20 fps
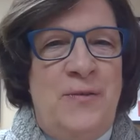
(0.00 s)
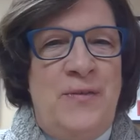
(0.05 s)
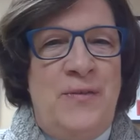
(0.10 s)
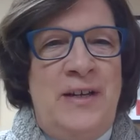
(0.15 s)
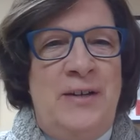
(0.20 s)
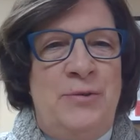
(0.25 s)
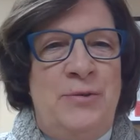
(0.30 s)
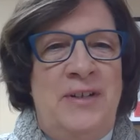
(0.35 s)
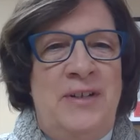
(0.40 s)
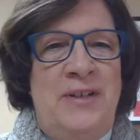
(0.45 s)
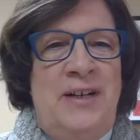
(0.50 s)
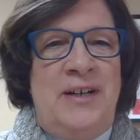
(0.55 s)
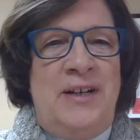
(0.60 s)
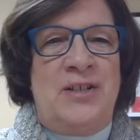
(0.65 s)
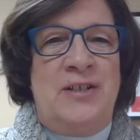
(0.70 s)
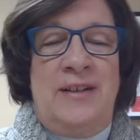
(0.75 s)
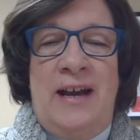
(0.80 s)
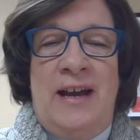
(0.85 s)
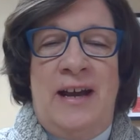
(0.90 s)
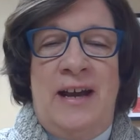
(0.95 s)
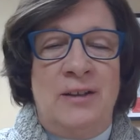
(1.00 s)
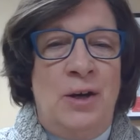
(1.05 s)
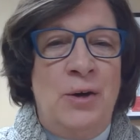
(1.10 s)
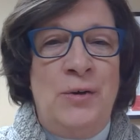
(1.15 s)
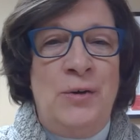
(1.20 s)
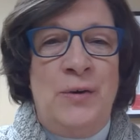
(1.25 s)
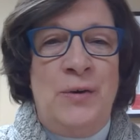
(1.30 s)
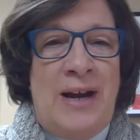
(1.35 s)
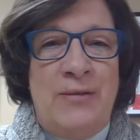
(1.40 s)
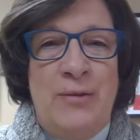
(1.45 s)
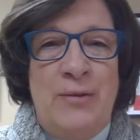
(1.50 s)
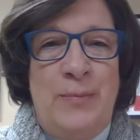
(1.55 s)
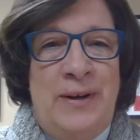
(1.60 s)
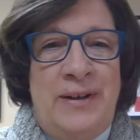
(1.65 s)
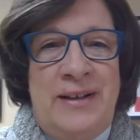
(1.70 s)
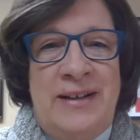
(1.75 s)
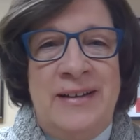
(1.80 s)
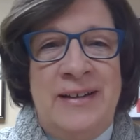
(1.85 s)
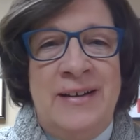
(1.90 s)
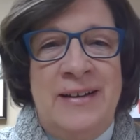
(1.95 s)
the introduction and hello to
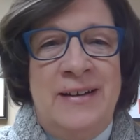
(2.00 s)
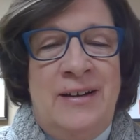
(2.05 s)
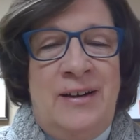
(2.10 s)
everybody